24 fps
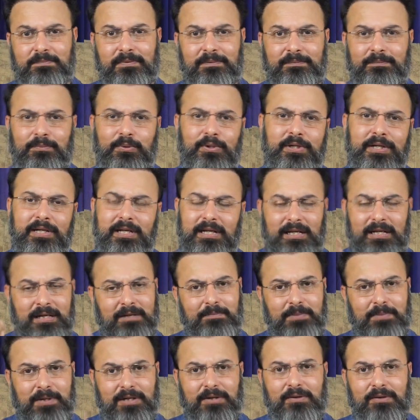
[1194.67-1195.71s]
putting any
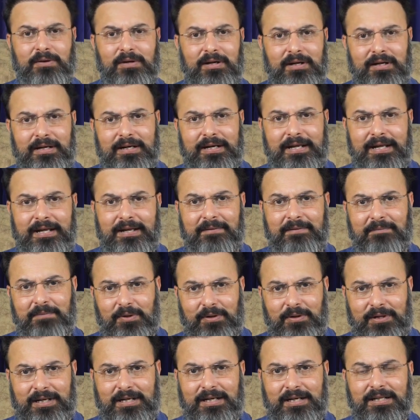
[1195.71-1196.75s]
particular name
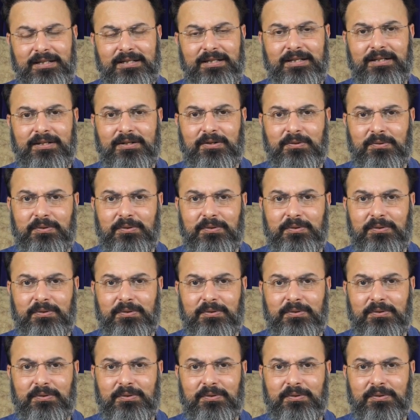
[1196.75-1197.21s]
or anything